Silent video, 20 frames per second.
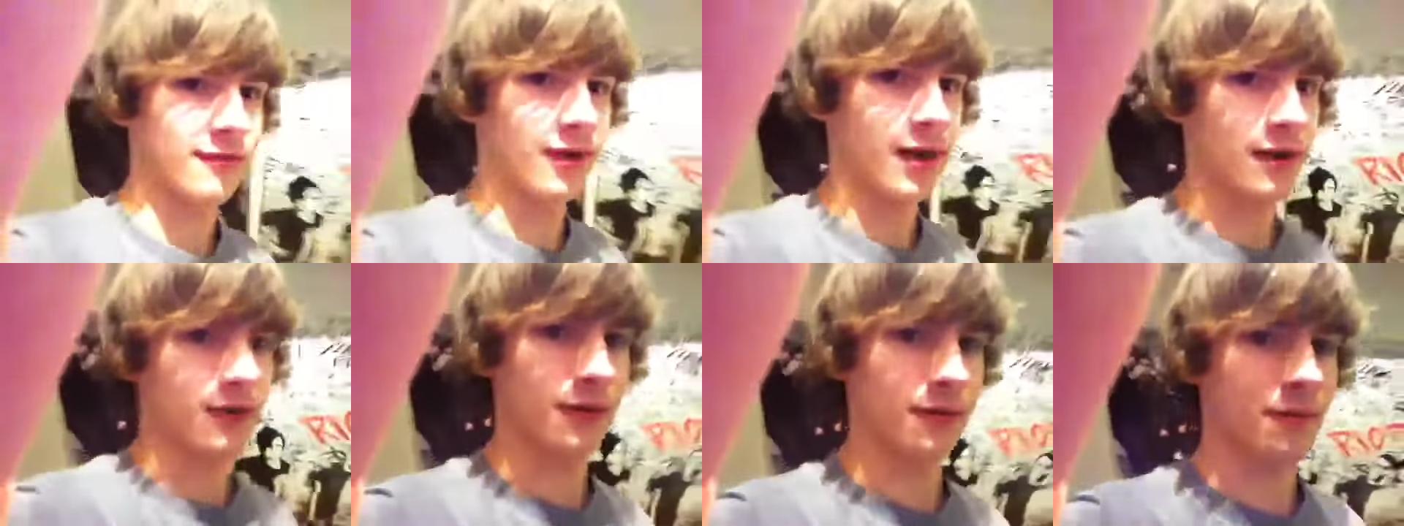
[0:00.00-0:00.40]

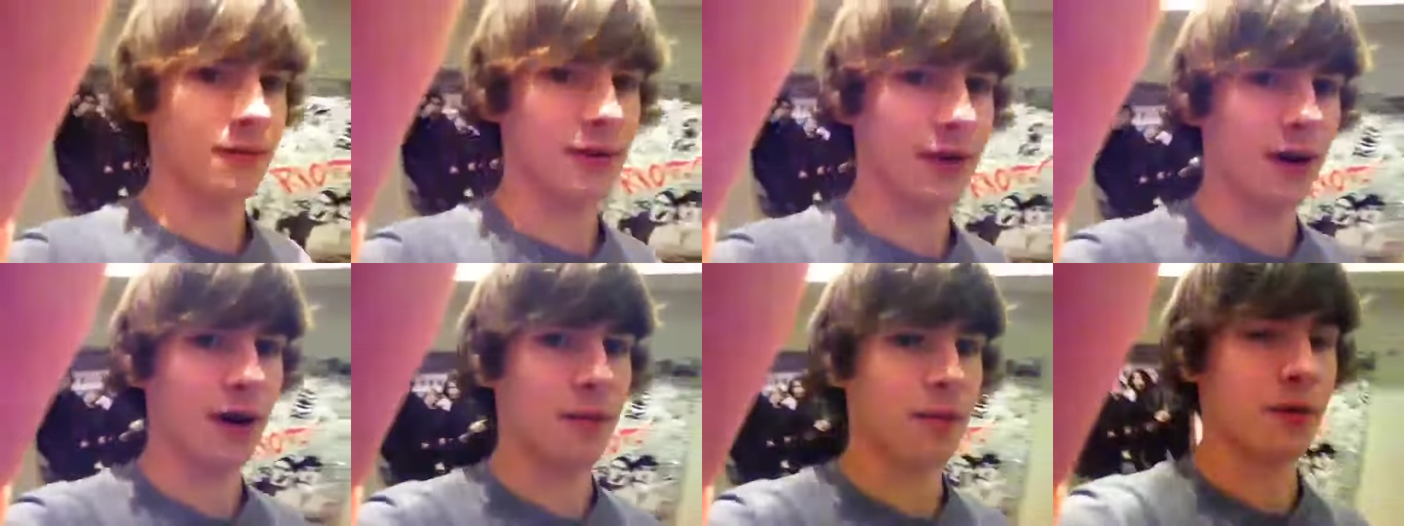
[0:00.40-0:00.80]
random
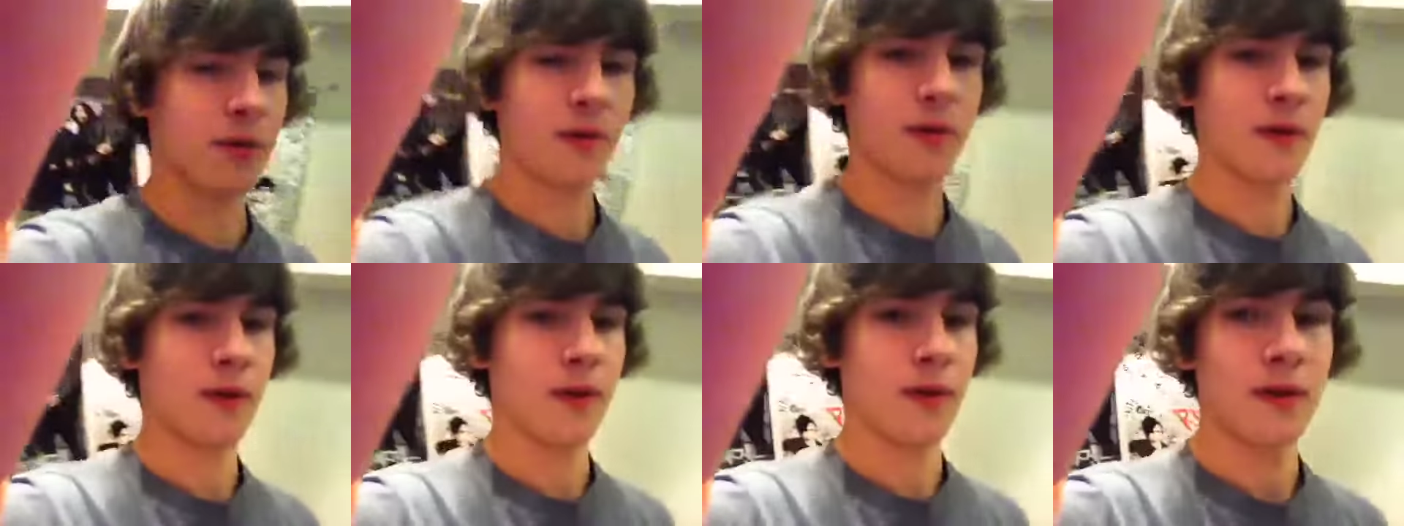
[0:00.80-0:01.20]
crap.
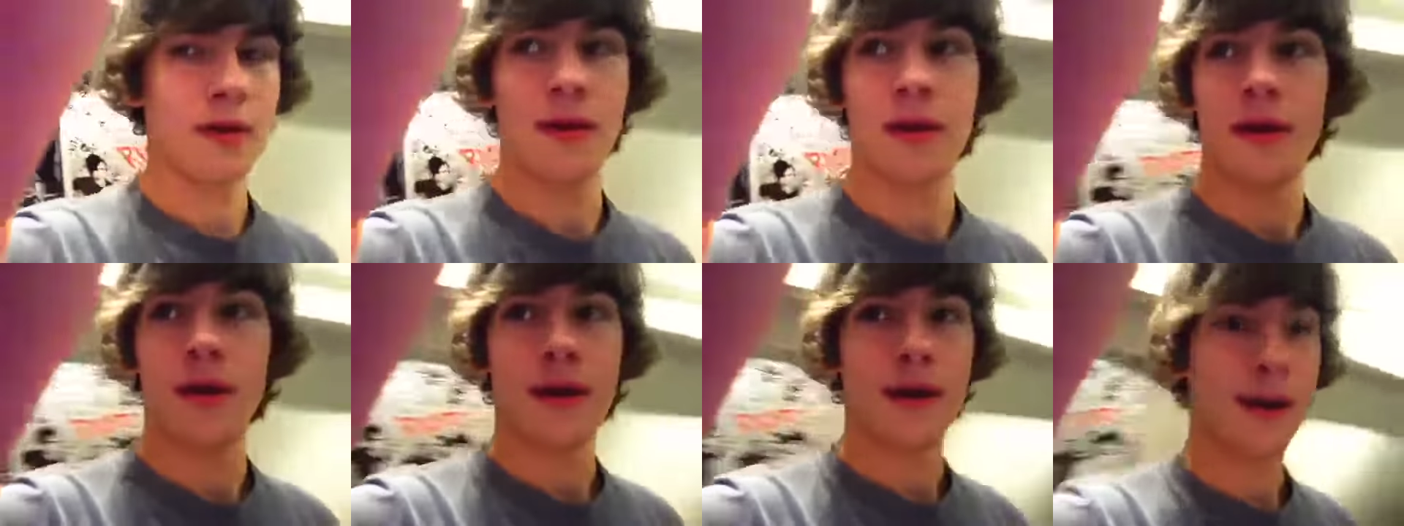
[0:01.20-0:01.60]

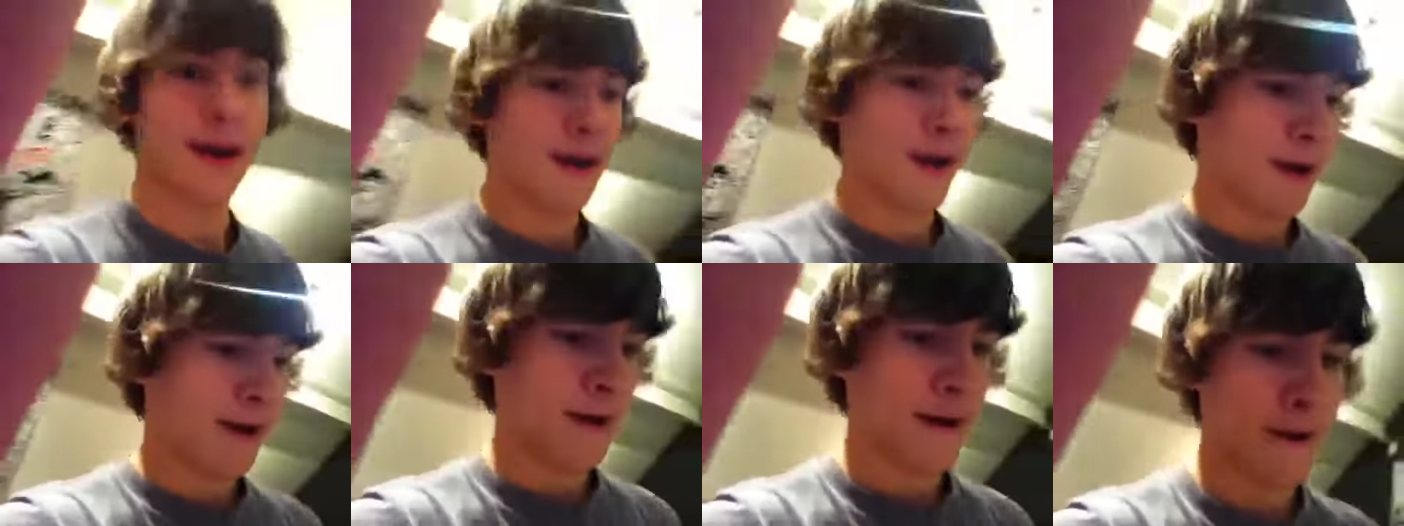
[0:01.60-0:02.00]

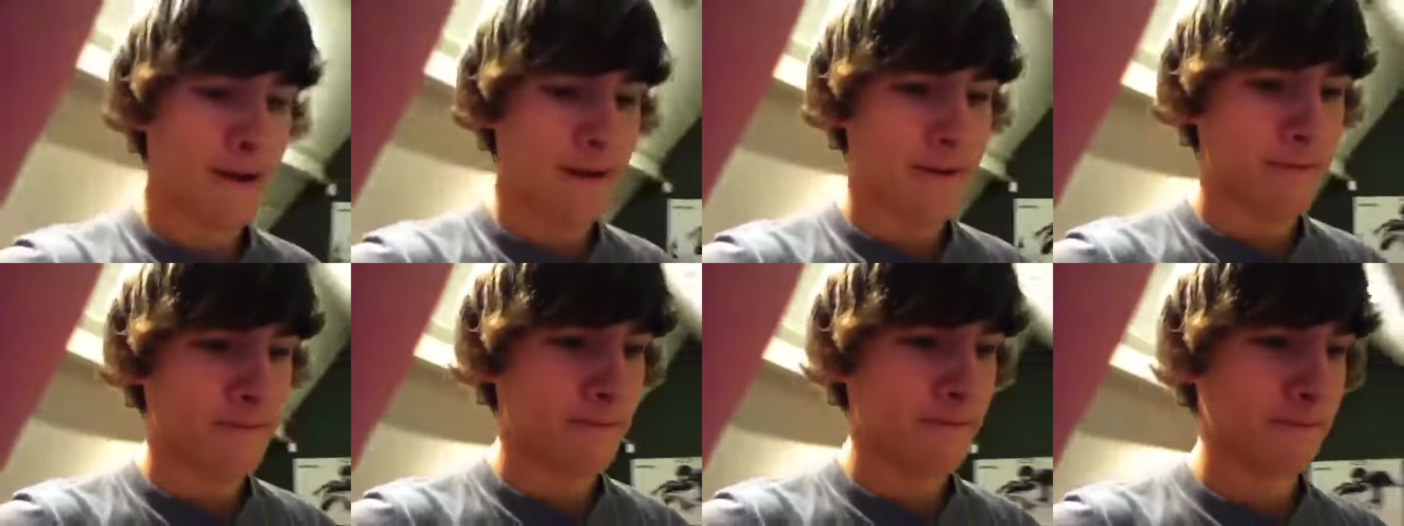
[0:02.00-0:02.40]

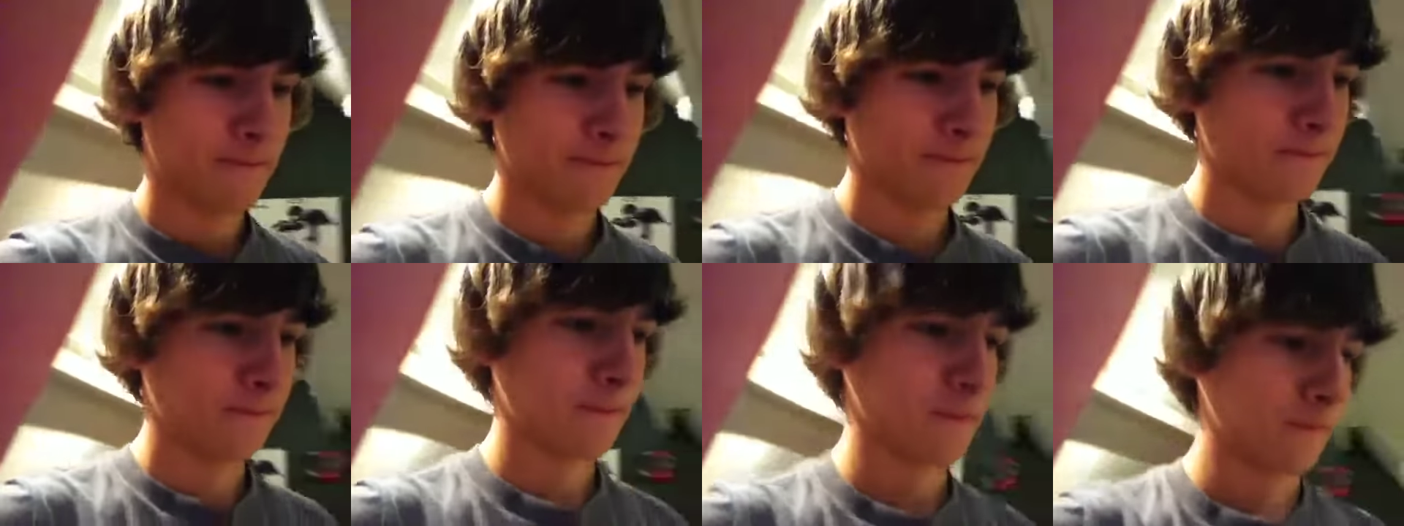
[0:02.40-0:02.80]
Um,
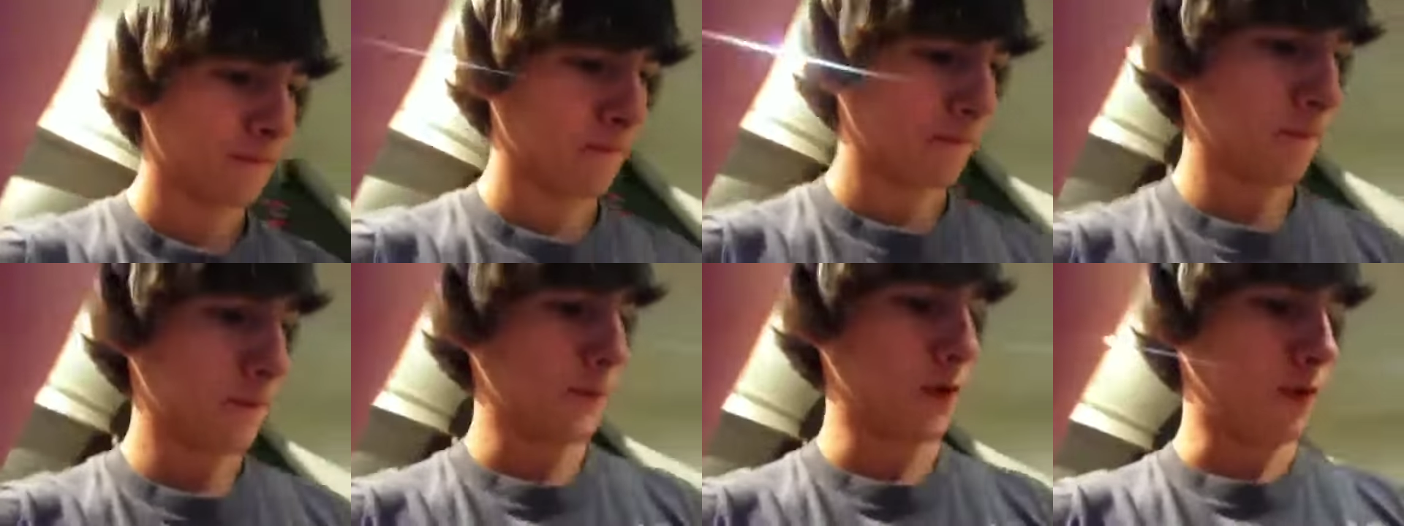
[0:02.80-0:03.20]

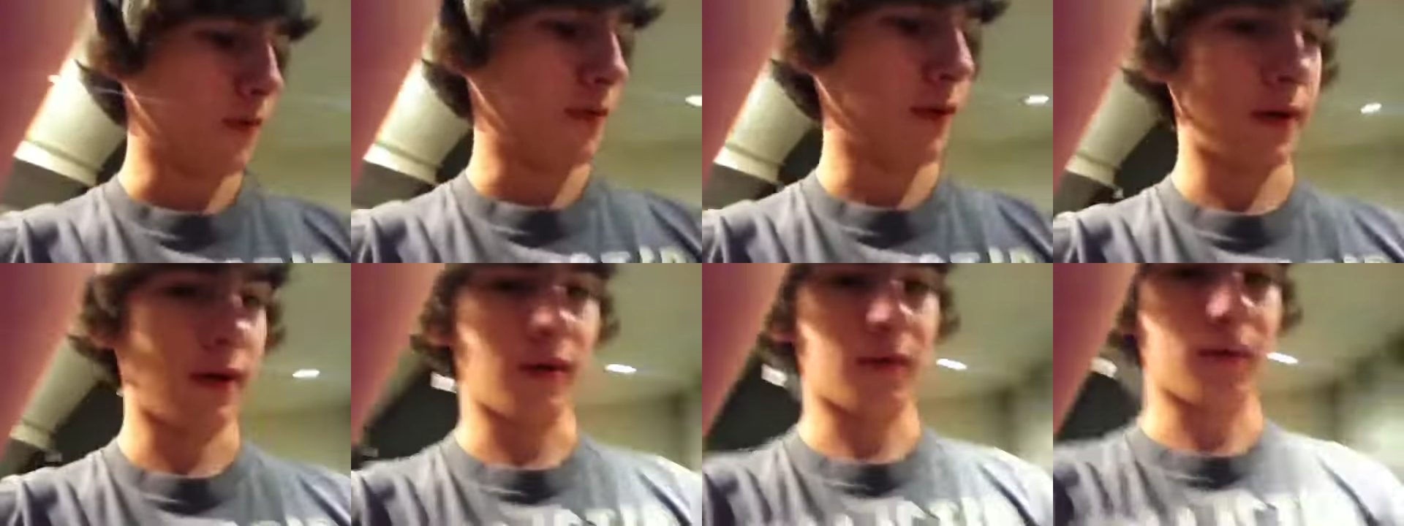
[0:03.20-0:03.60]
got my,